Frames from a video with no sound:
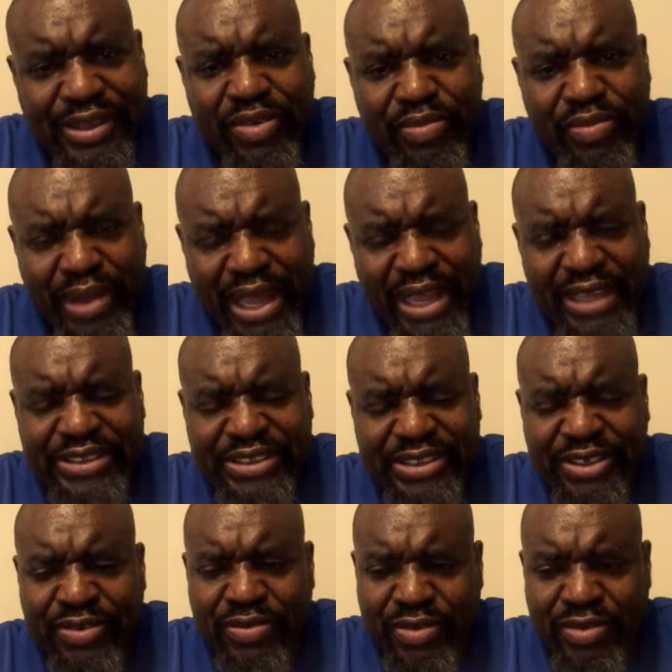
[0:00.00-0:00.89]
Pass
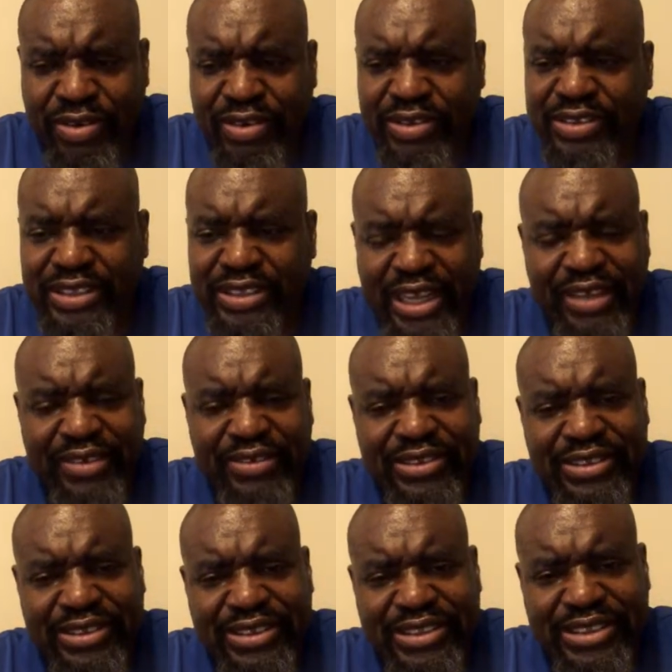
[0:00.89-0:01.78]
your works down
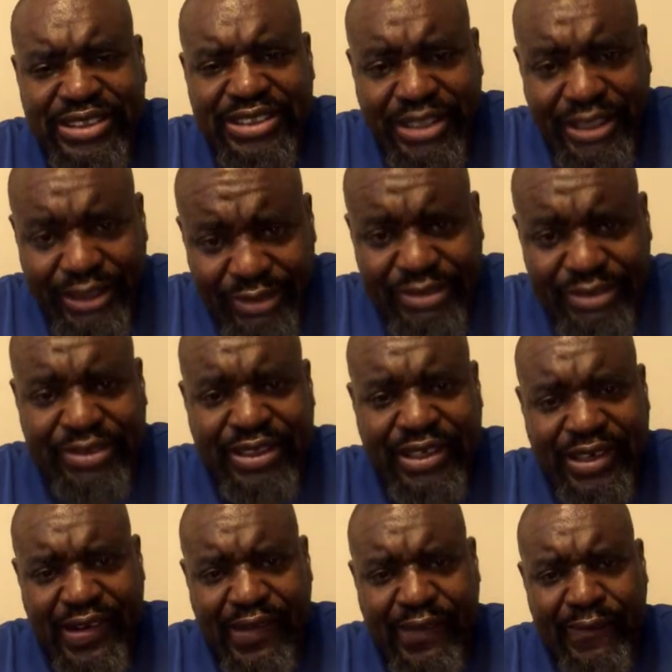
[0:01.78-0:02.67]
to
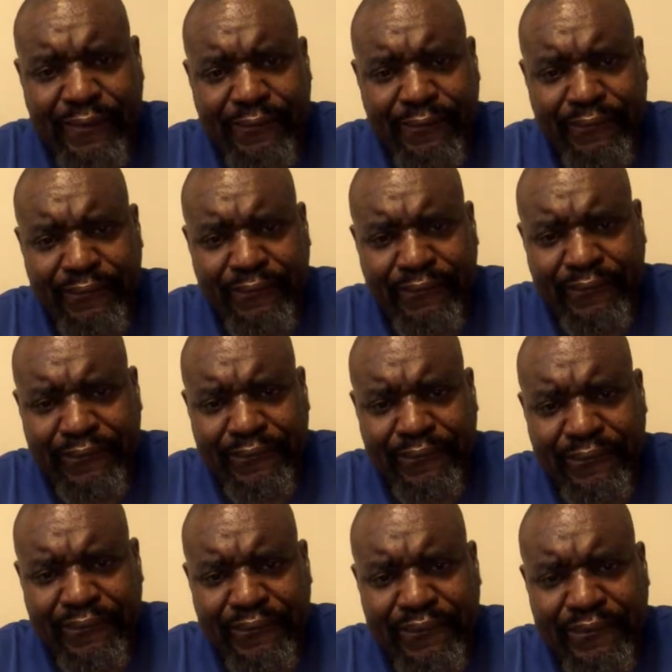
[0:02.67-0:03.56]
children.
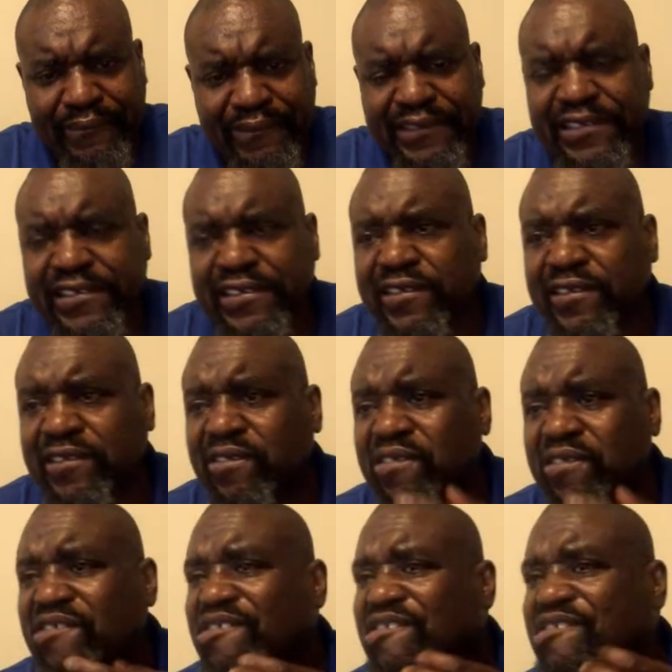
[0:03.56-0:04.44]
You know?
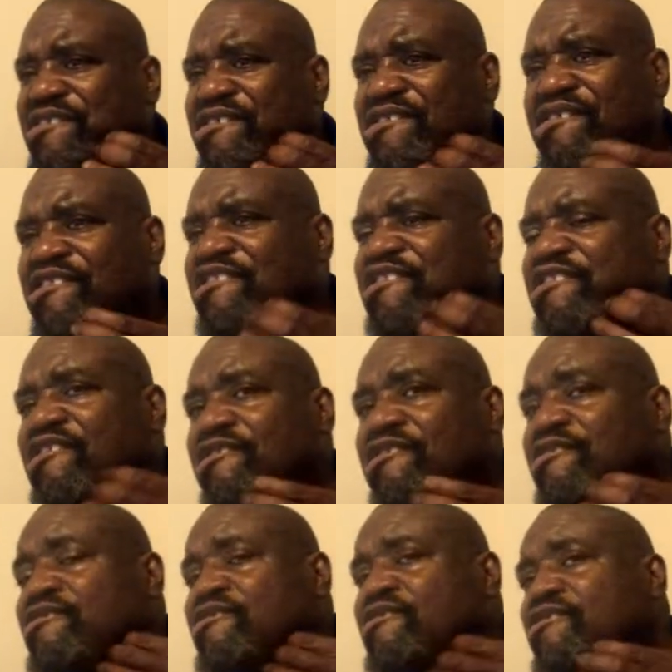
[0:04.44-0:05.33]

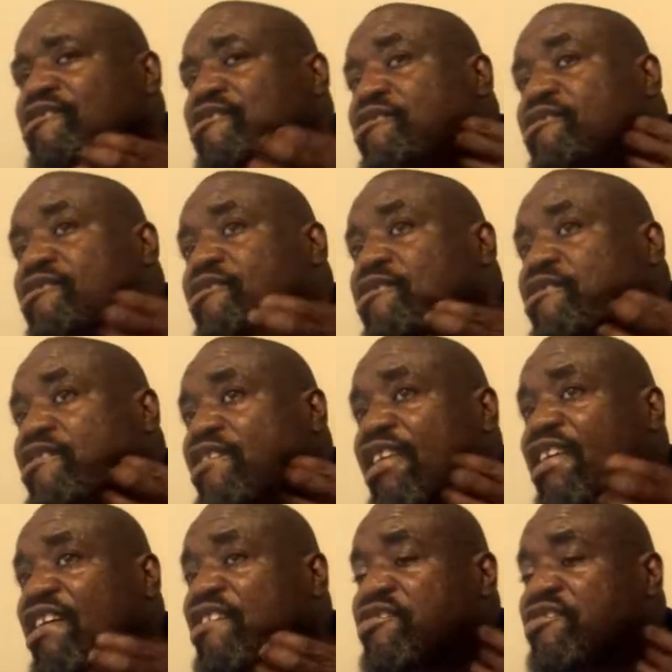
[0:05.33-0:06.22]
So
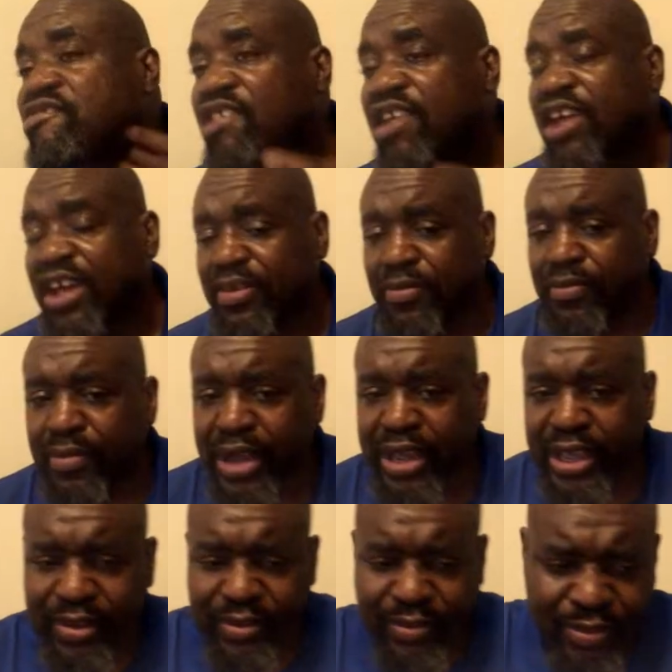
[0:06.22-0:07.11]
after that,
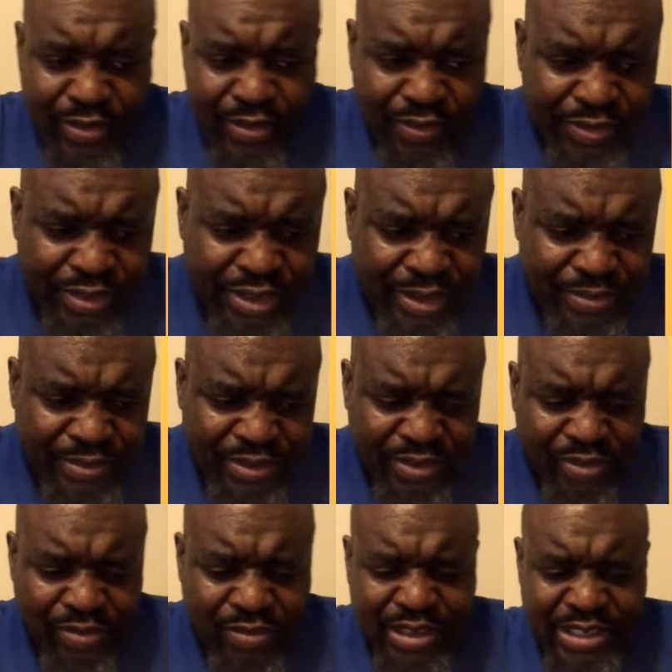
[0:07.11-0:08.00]
Mike moved up
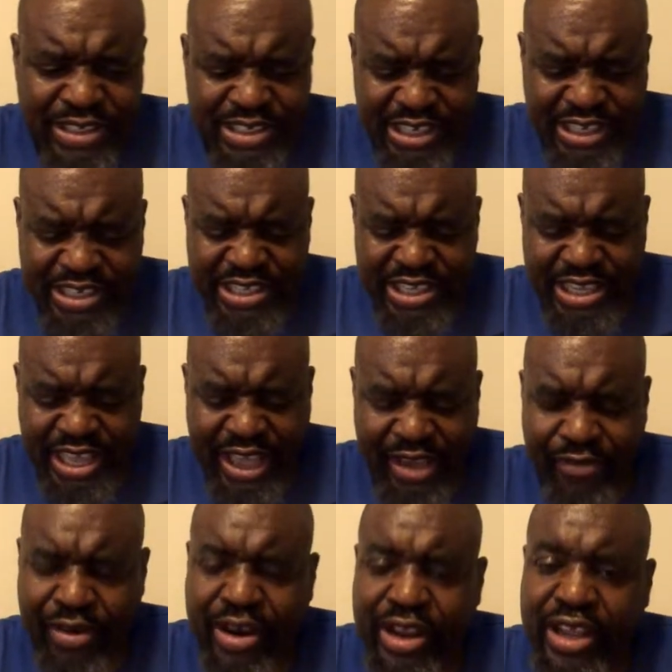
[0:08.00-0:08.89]
to
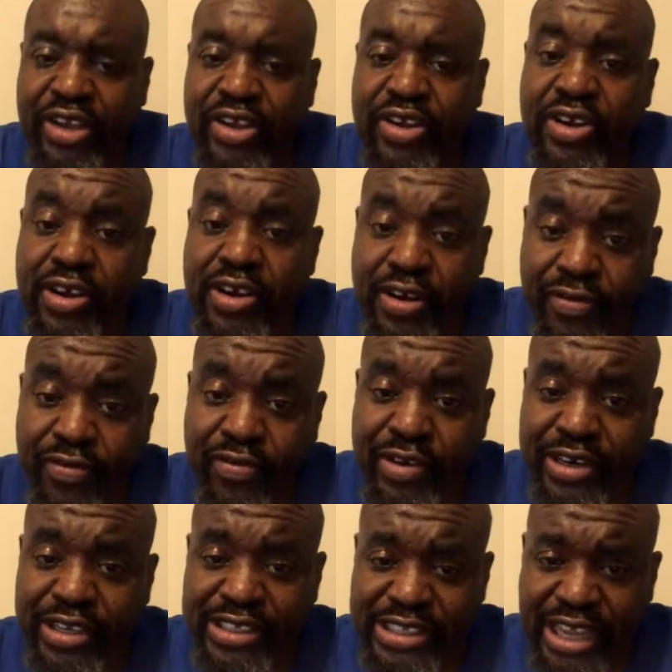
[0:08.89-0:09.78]
168, where he could have
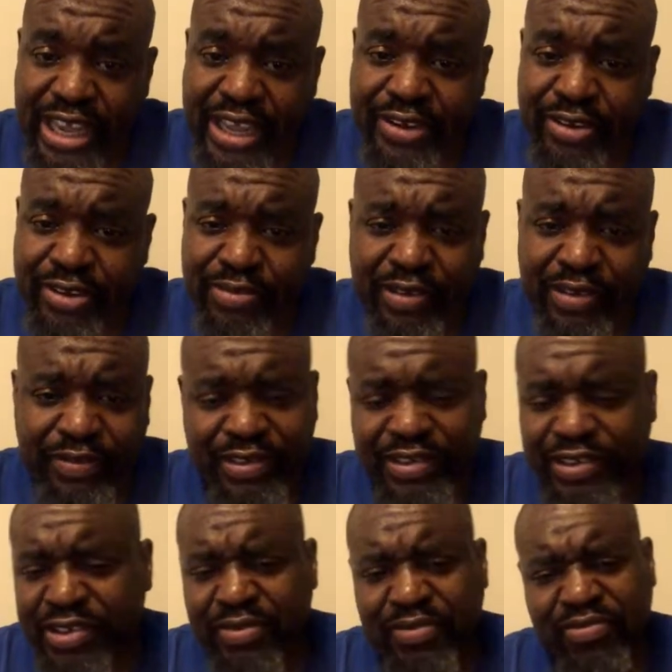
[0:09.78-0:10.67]
won a title, but for
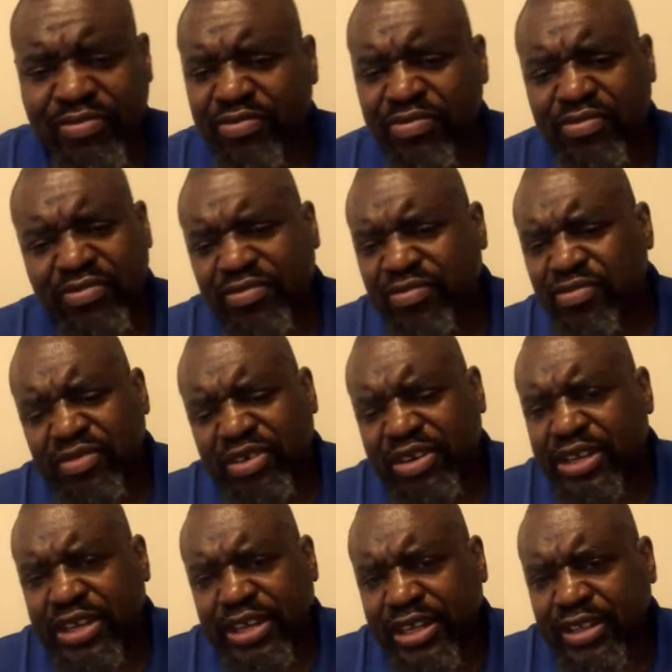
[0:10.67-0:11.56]
some
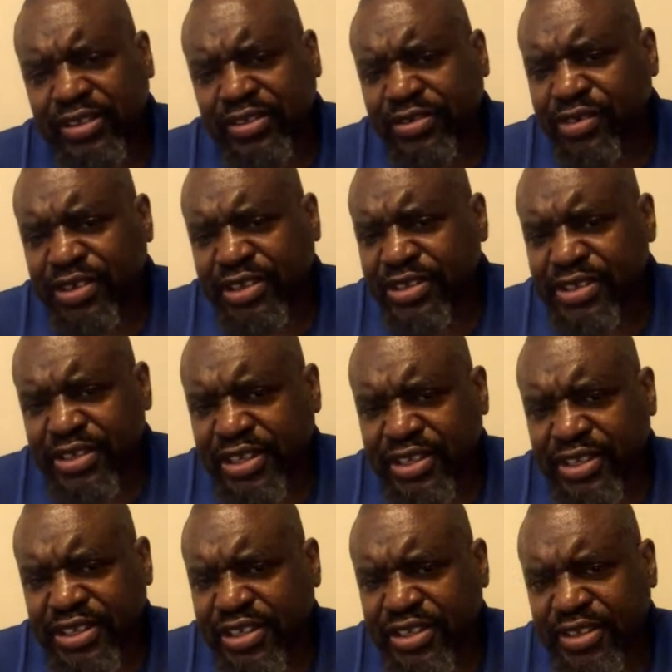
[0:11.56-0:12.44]
ridiculous reason, he
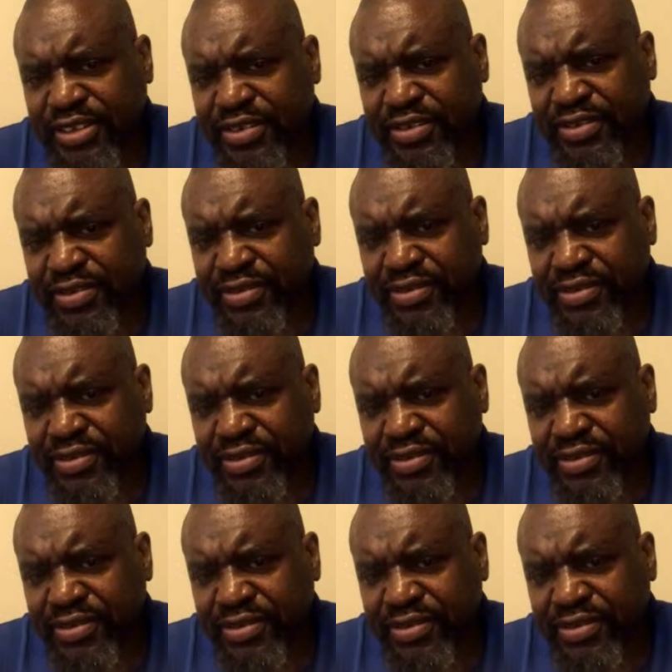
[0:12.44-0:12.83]
didn't.